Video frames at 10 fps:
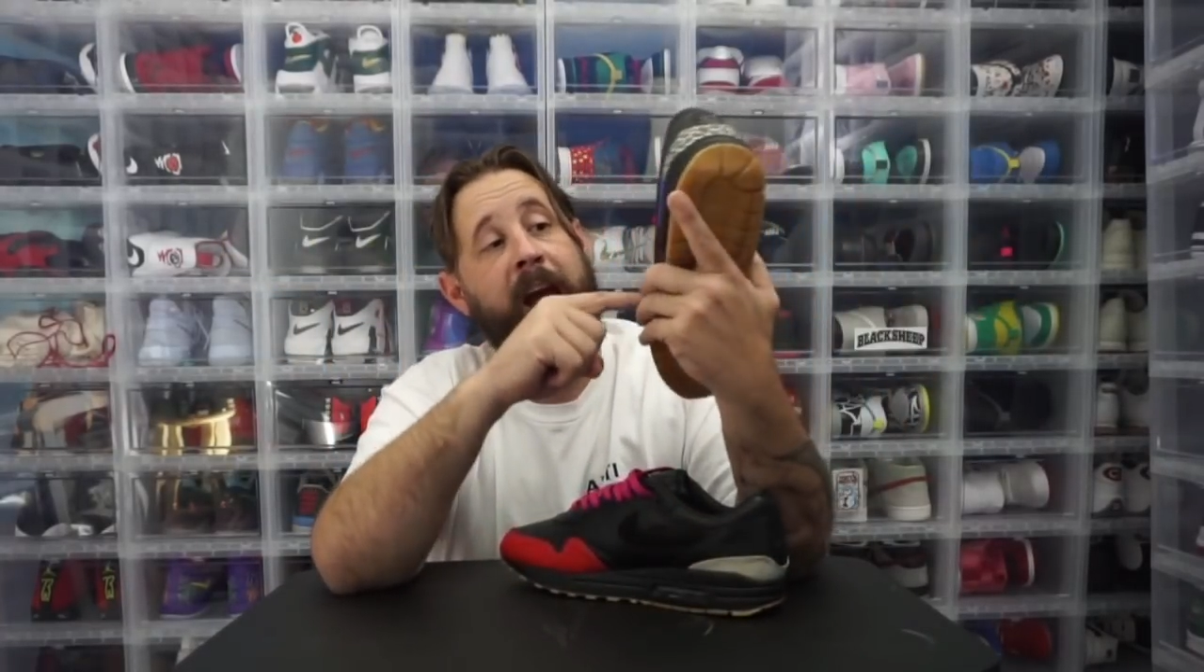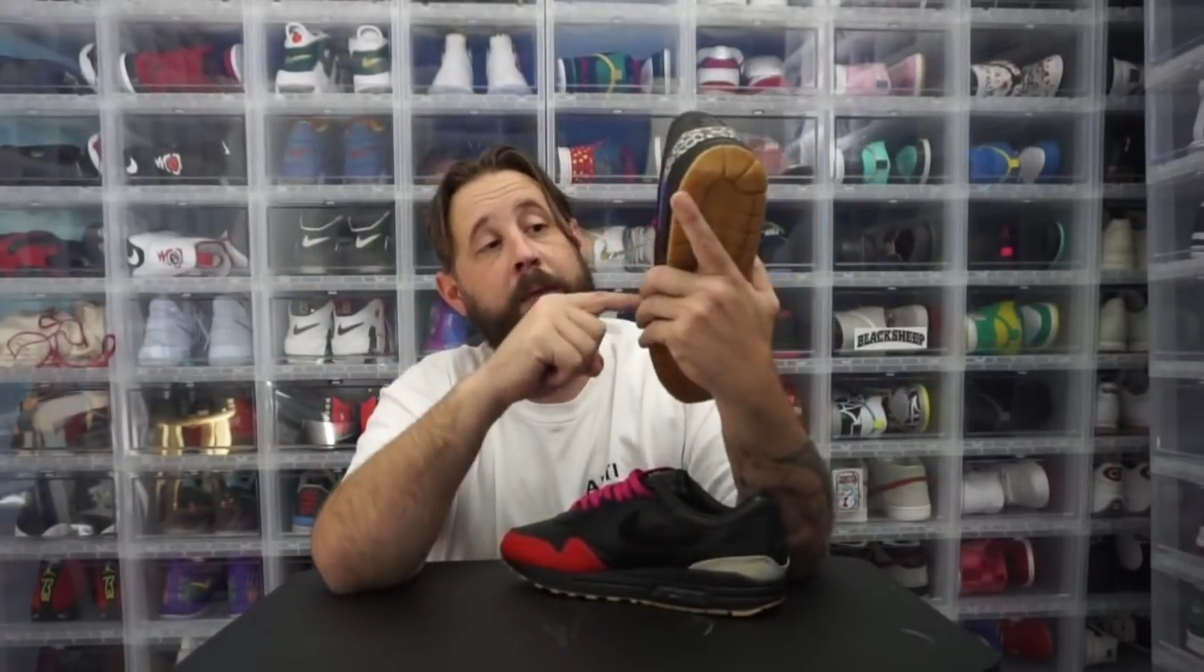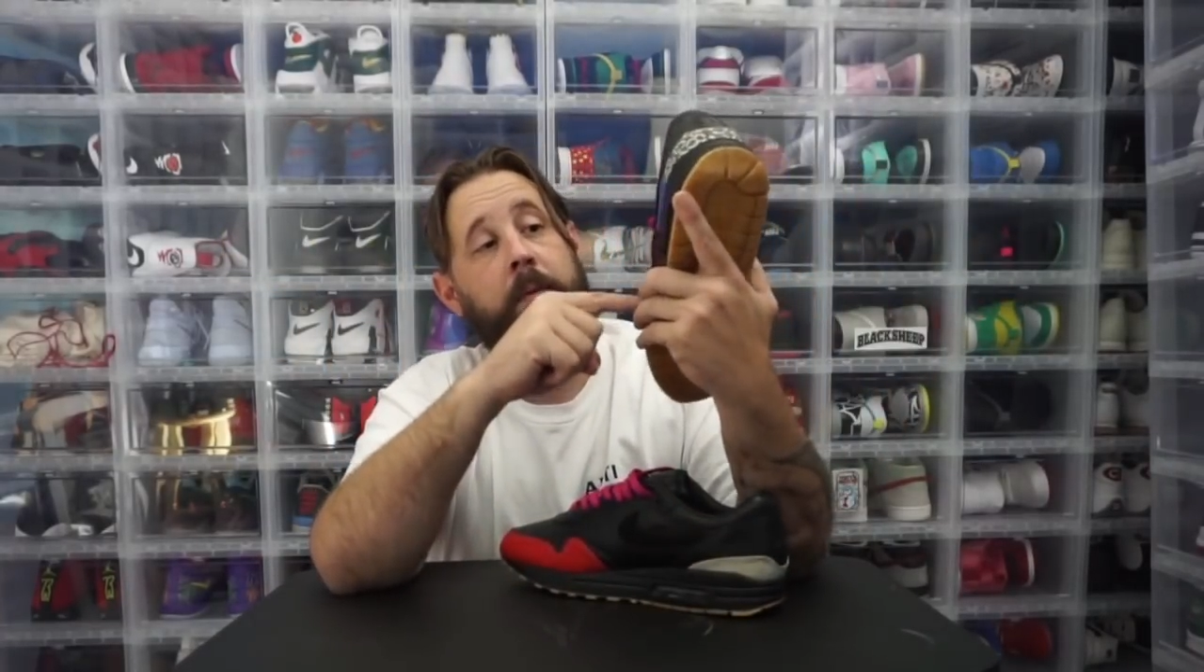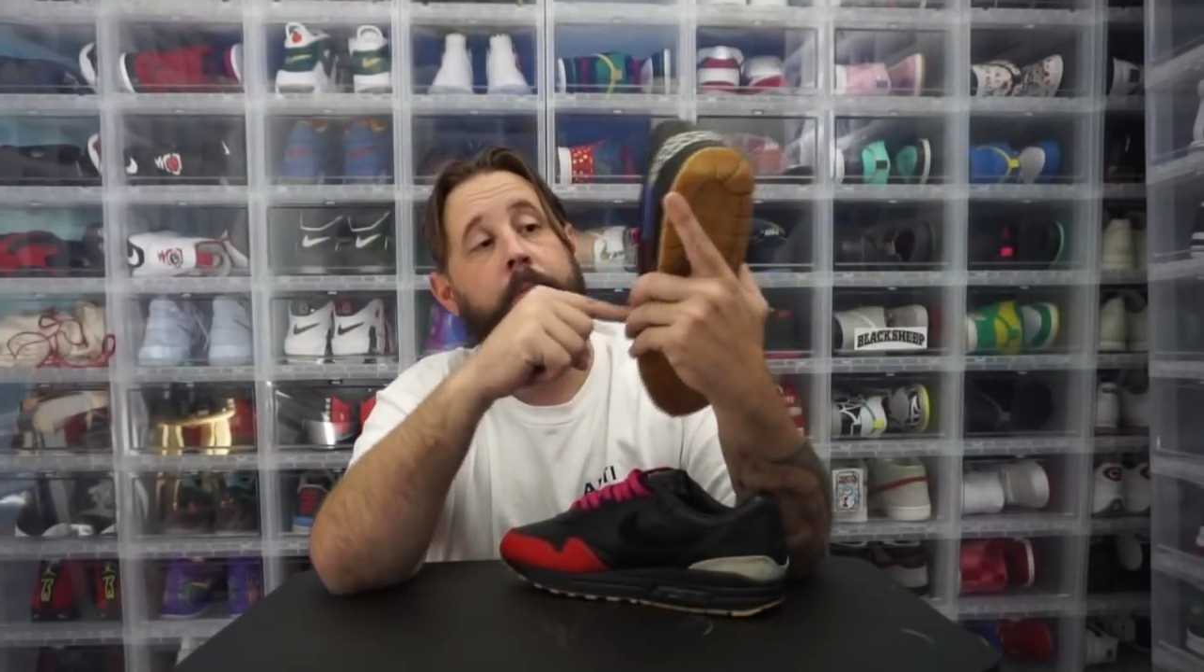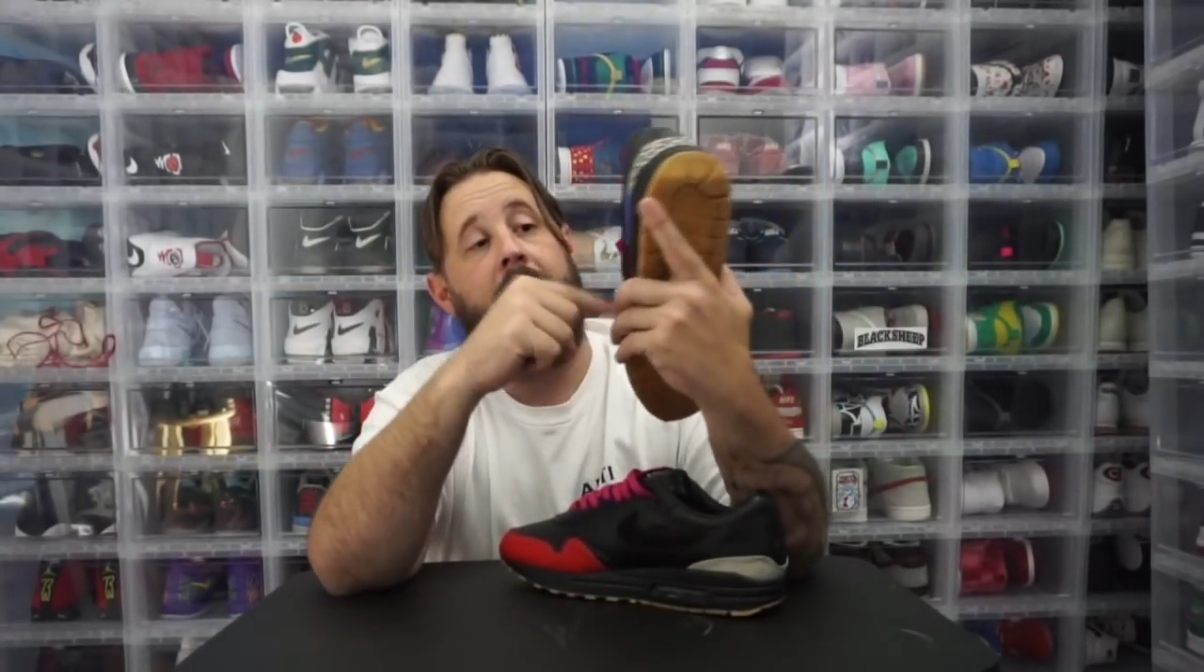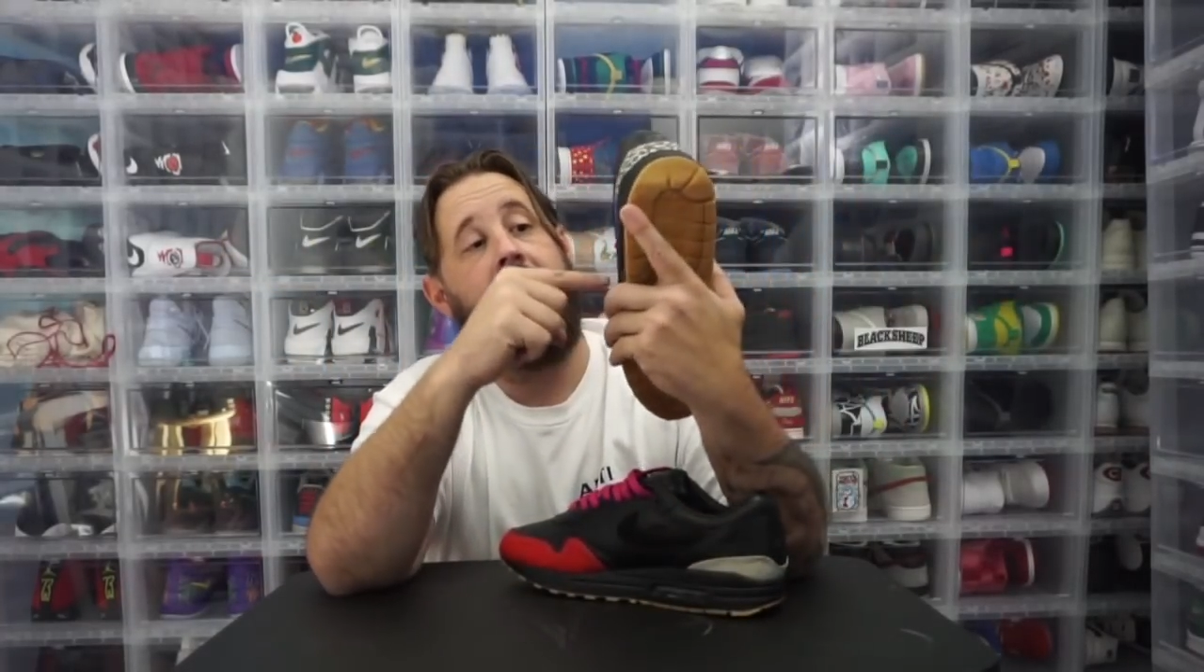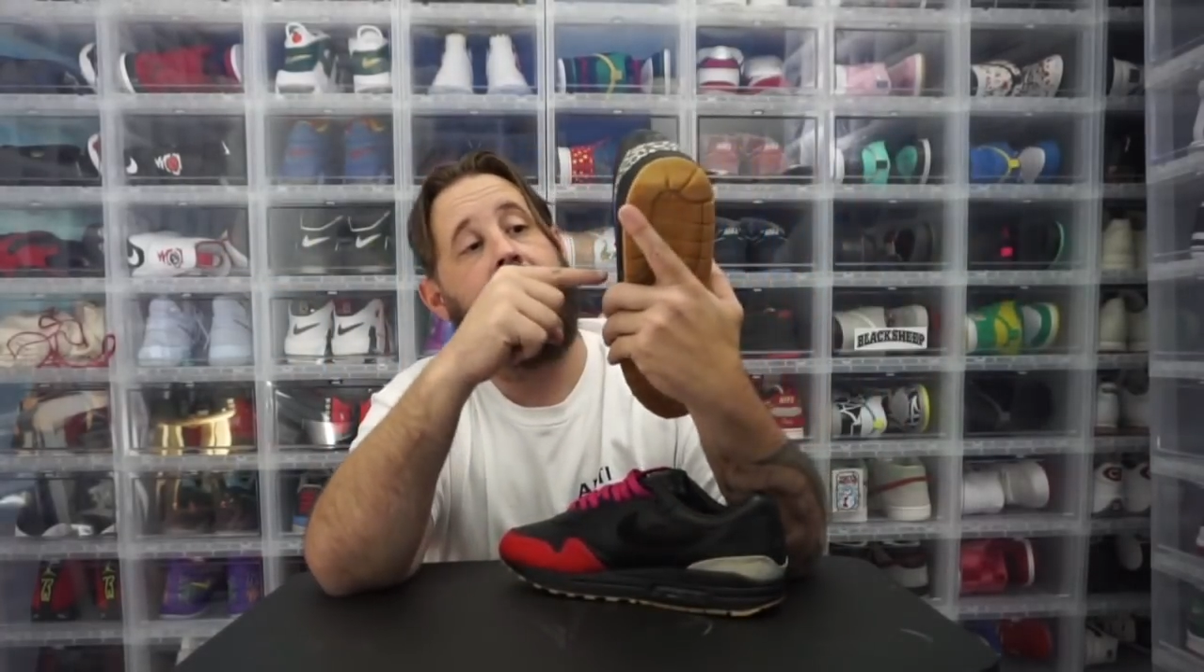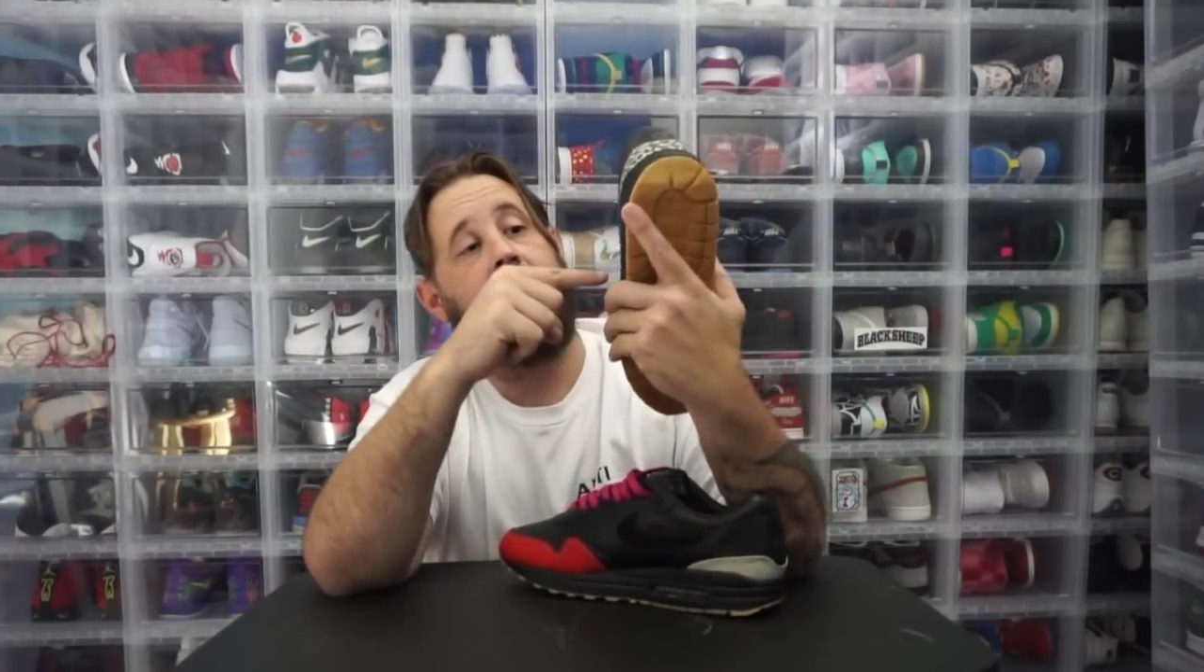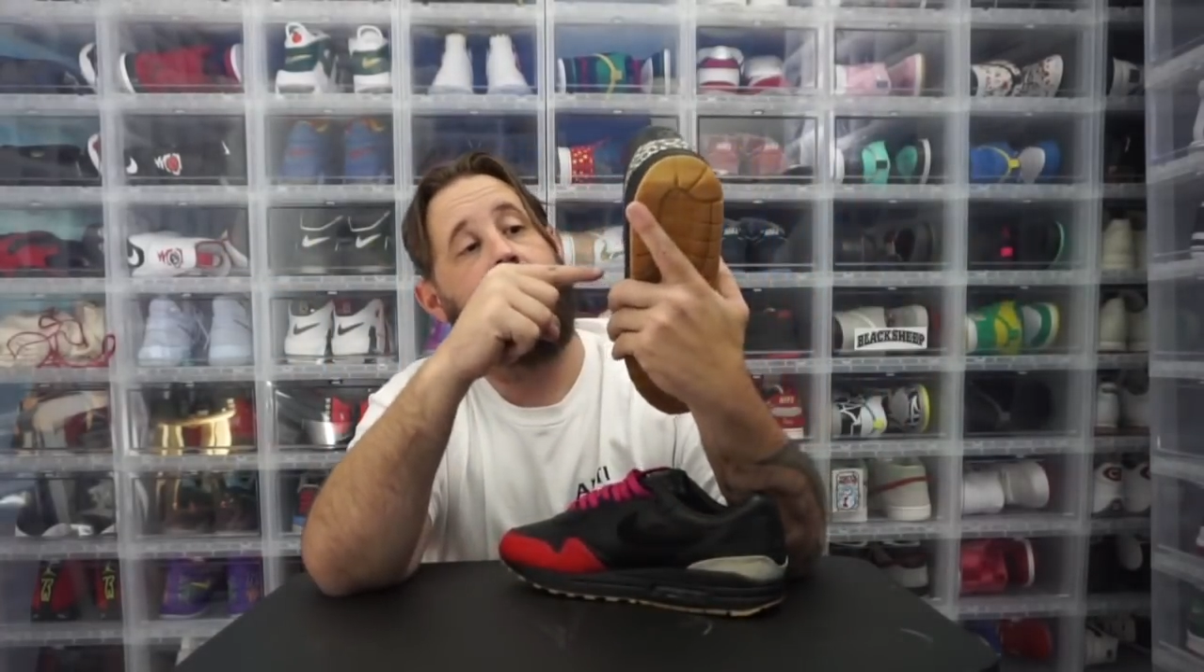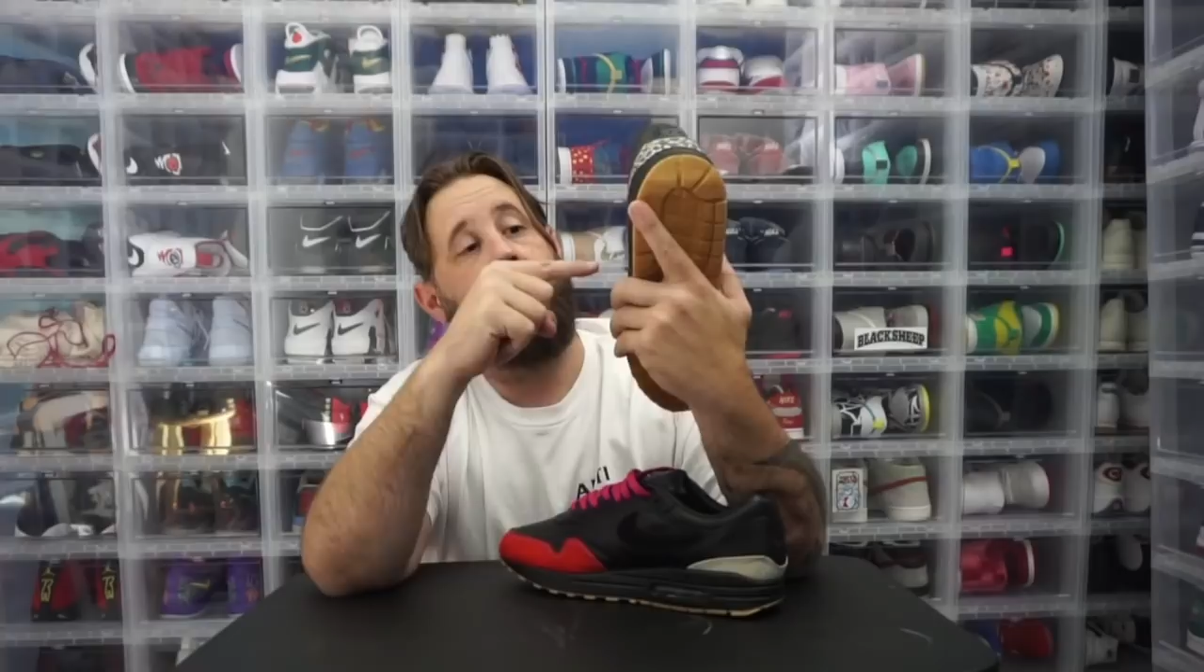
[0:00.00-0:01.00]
Animal Pack,